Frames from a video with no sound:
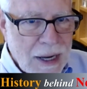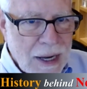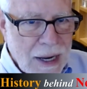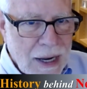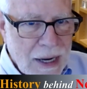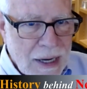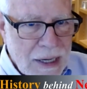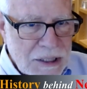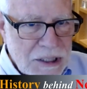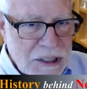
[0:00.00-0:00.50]

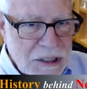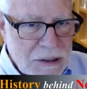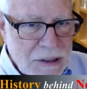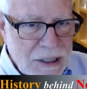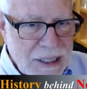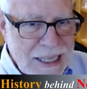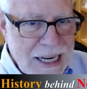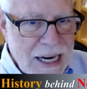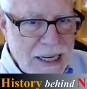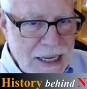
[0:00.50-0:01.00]
as
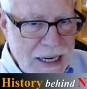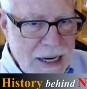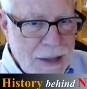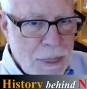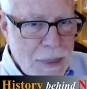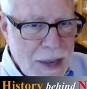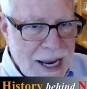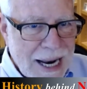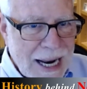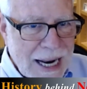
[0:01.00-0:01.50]
debt
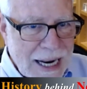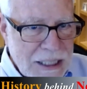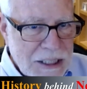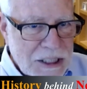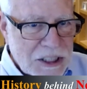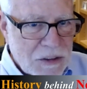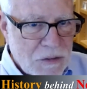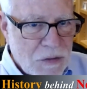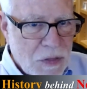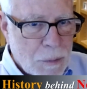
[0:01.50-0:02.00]
in the
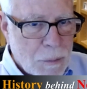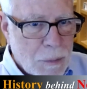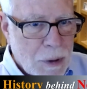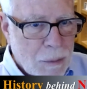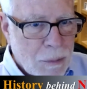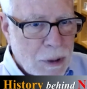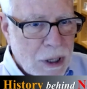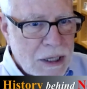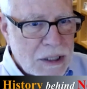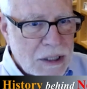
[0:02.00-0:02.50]
hands of the
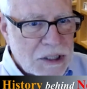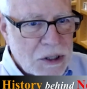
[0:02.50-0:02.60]
public.